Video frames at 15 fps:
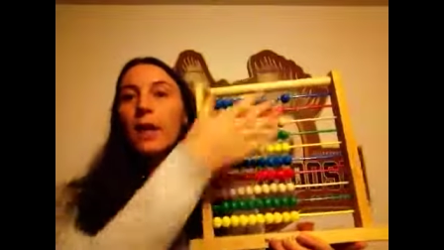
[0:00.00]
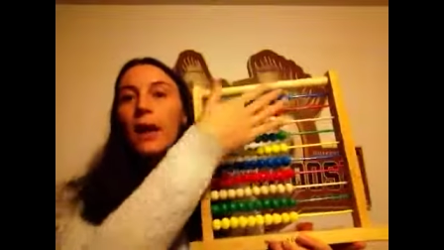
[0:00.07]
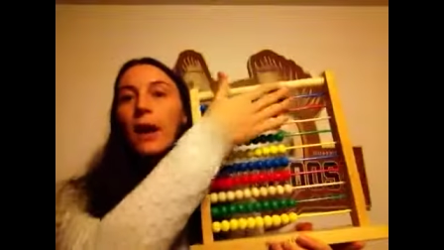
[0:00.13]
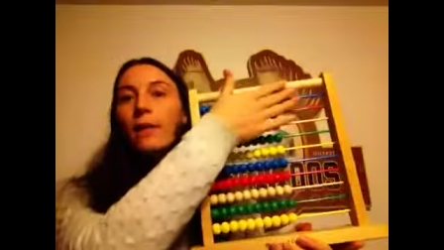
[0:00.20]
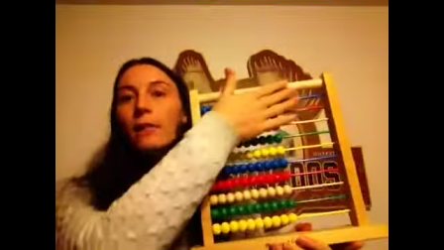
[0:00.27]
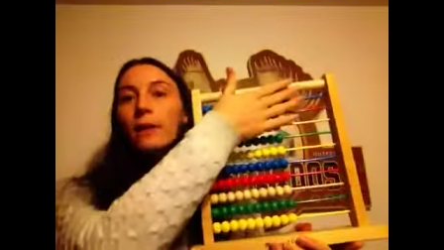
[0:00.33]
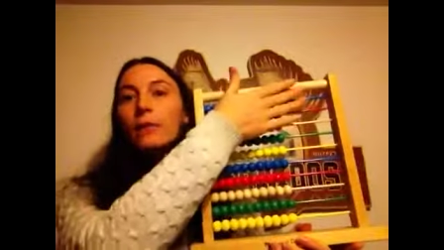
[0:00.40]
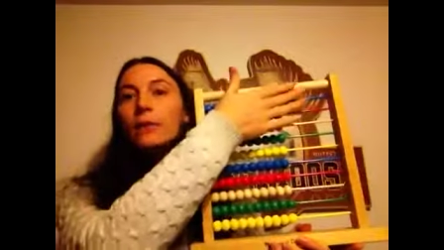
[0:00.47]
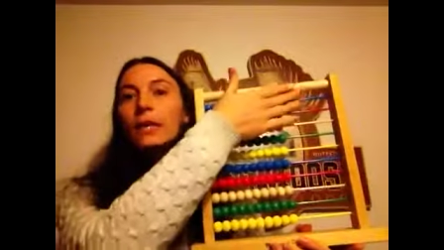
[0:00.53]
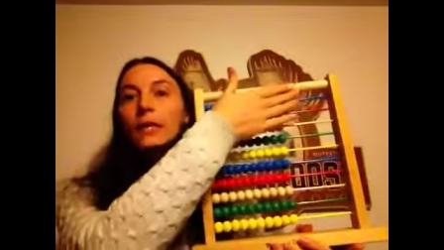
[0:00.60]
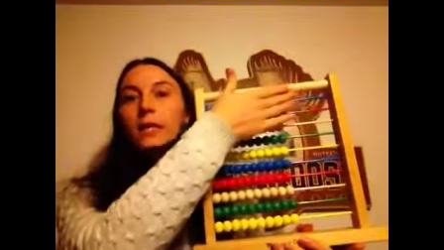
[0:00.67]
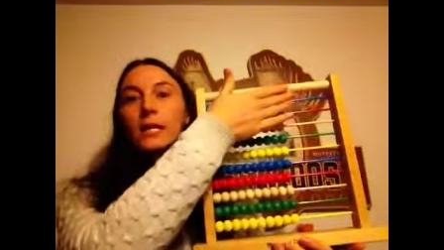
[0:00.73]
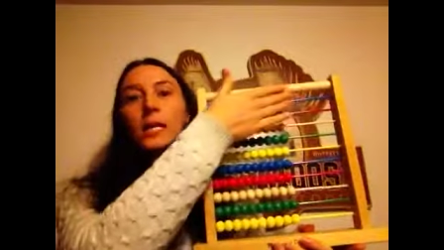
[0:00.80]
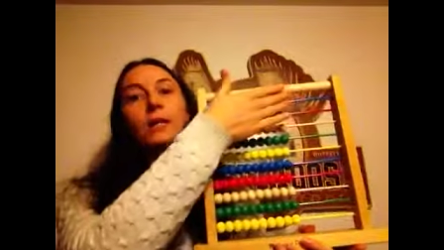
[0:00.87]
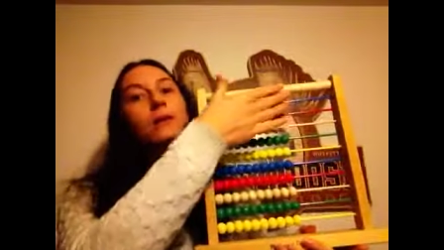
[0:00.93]
and then we're
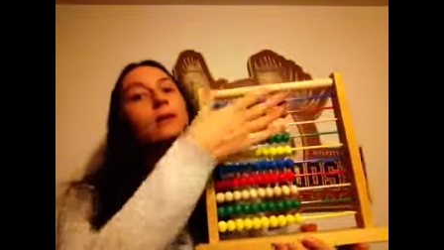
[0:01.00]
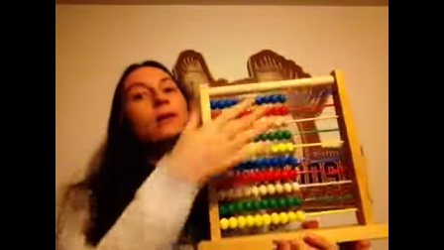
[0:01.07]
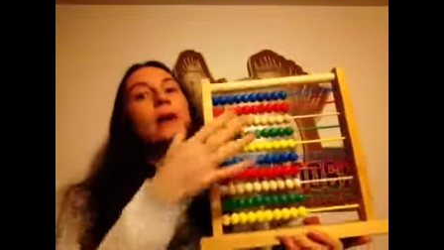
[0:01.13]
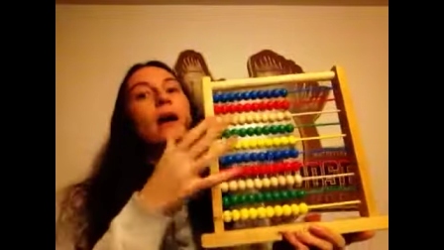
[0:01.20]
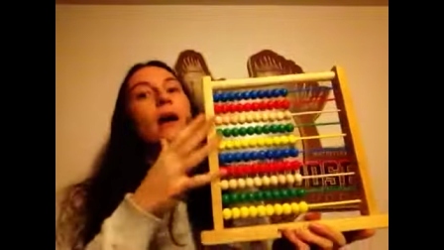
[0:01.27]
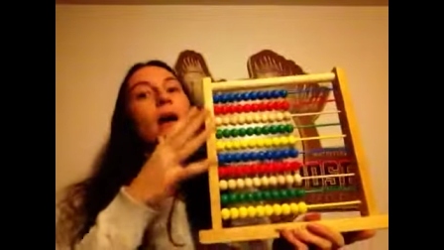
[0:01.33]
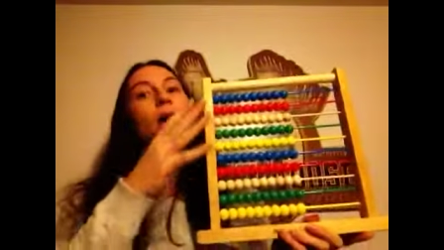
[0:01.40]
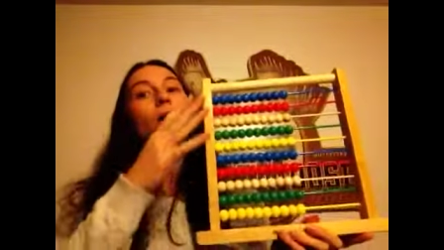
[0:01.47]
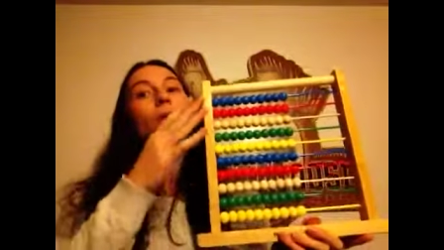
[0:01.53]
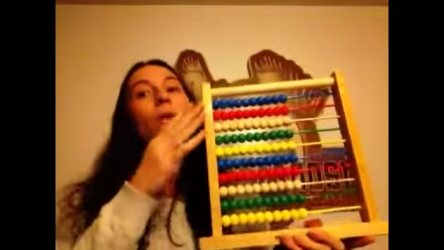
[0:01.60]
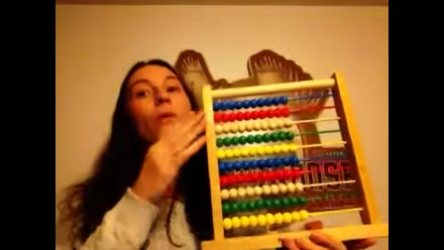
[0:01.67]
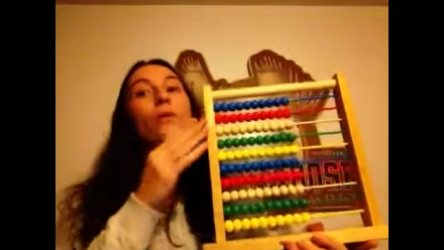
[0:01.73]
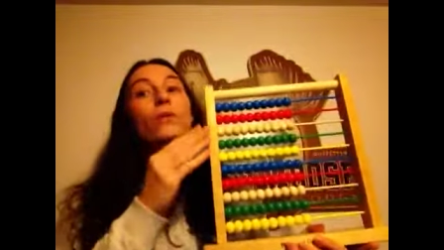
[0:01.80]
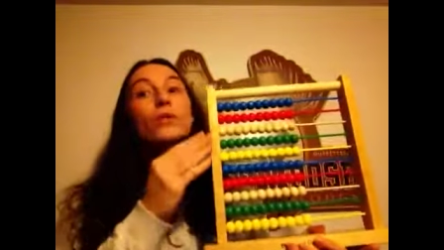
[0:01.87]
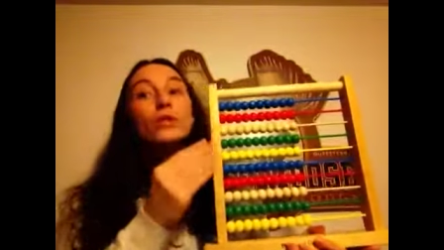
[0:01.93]
going to take a look at
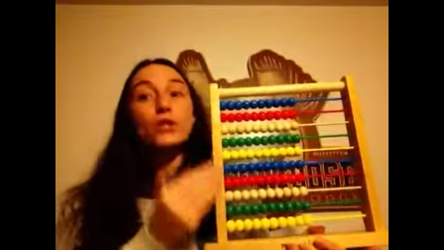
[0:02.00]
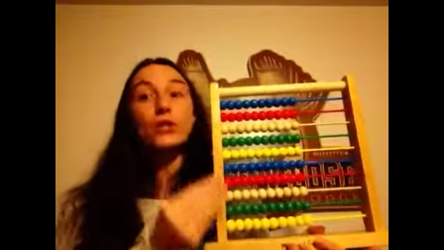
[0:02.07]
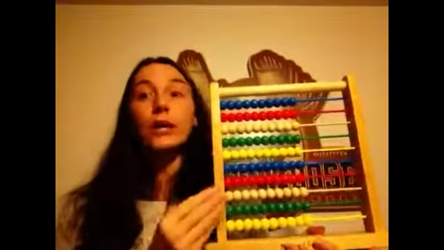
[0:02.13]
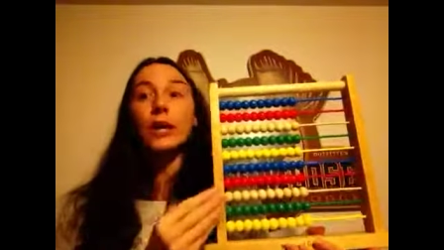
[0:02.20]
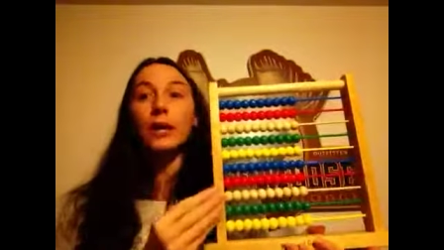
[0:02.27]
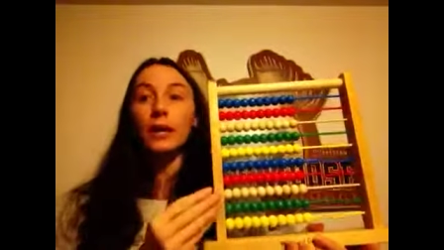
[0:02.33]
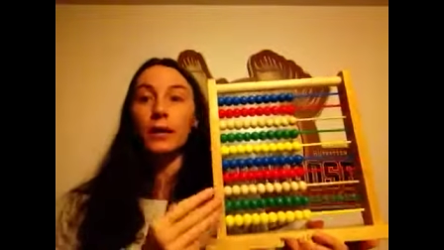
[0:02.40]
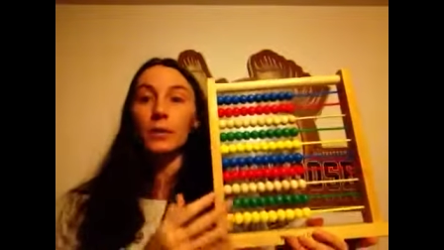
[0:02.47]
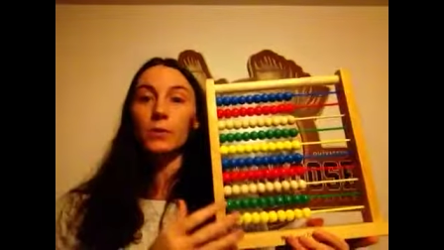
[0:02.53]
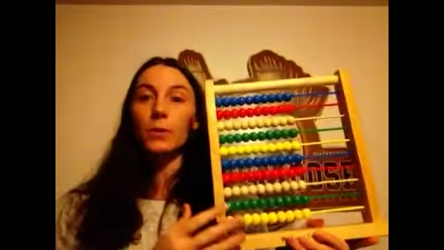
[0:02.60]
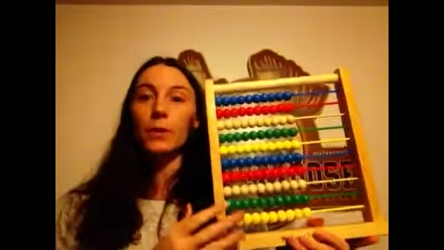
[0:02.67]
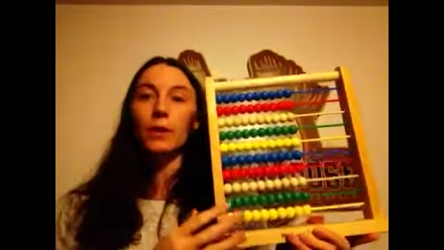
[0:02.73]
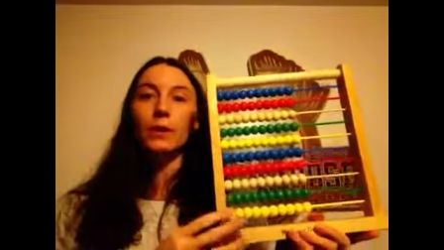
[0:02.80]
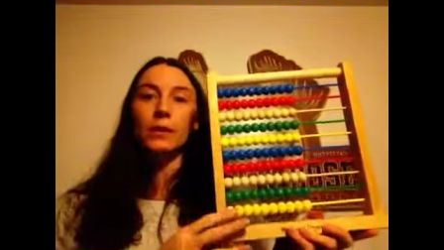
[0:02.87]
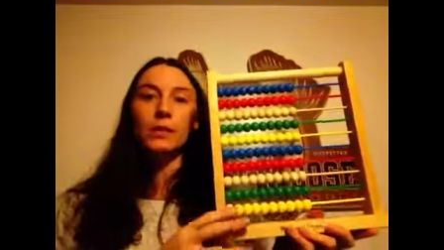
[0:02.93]
how the trick is
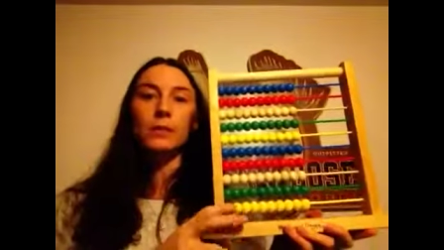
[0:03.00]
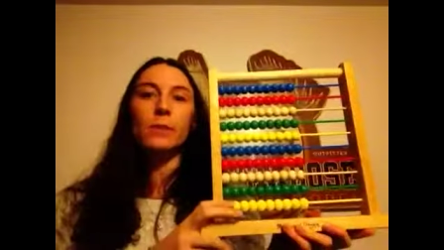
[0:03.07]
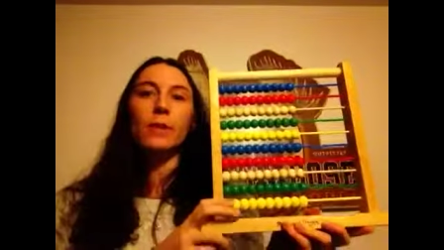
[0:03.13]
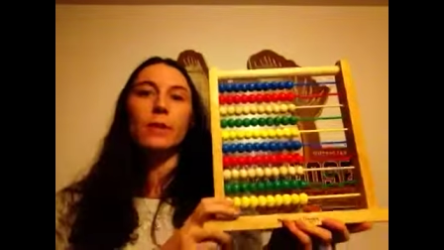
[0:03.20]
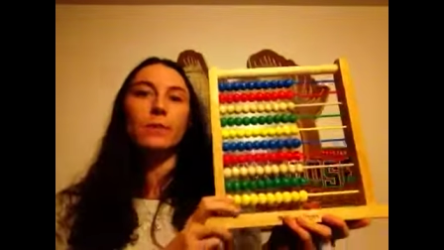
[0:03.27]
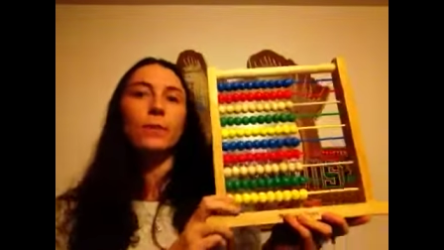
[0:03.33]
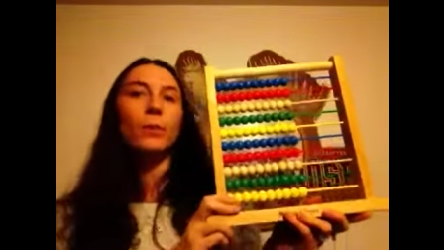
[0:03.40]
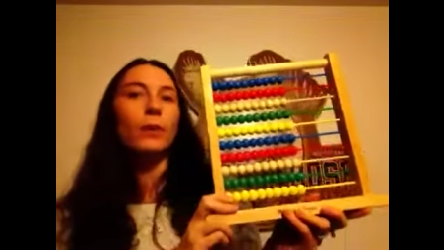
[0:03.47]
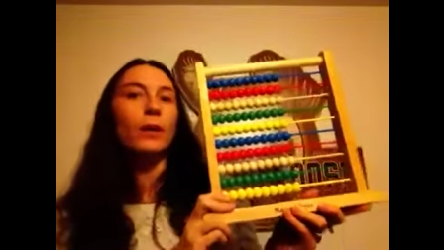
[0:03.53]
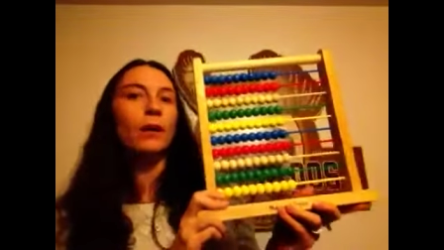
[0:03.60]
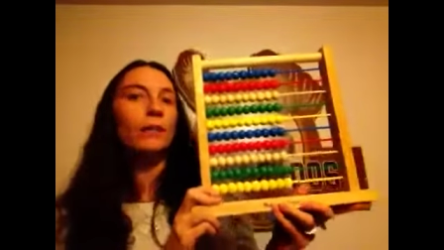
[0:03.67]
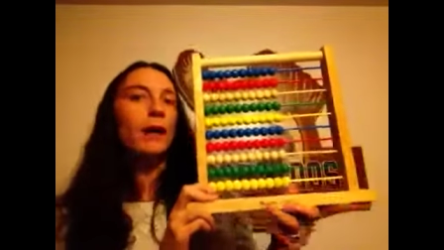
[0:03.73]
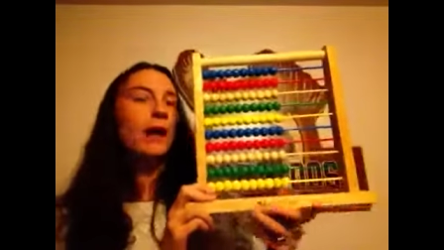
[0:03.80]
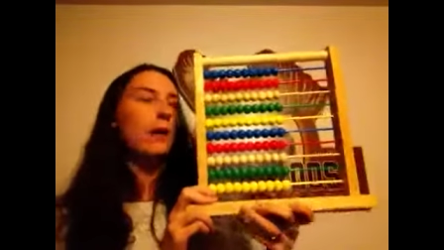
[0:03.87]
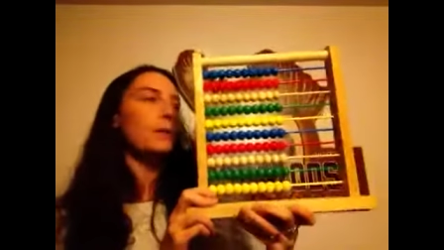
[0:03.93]
really going to speed up the work on
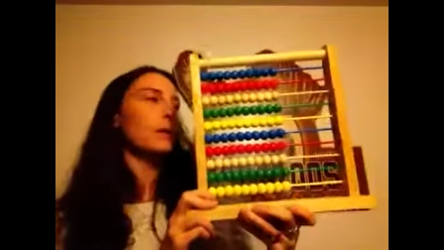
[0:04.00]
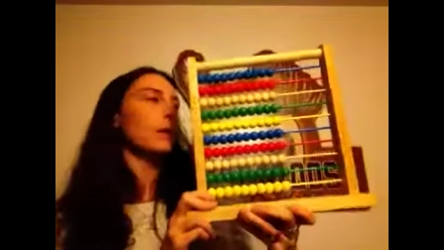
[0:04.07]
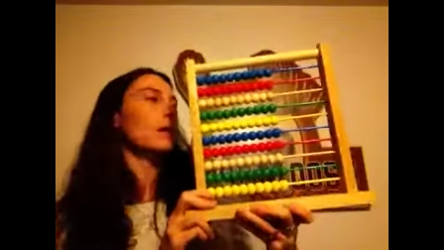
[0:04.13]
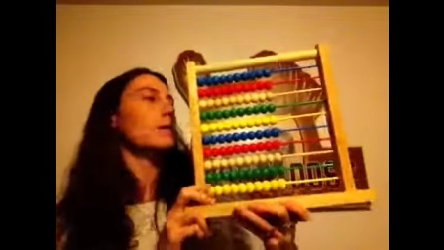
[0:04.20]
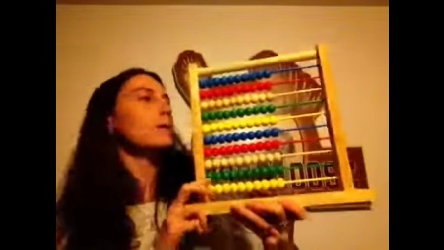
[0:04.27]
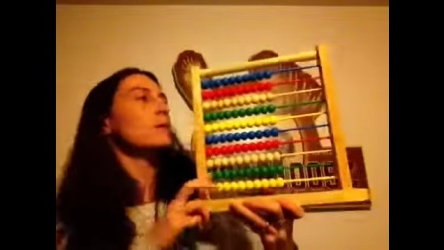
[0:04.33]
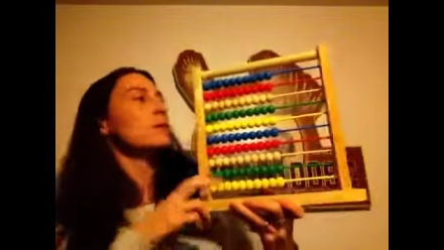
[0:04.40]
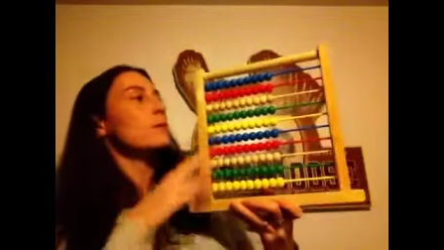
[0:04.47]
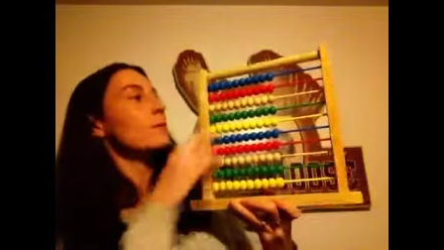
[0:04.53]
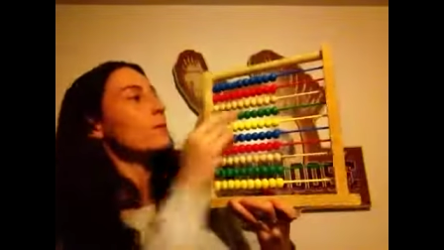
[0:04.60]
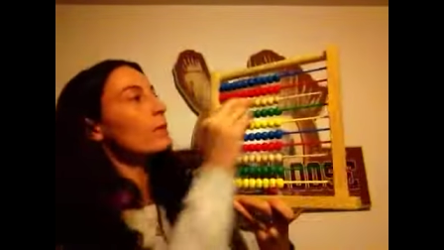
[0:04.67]
the abacus.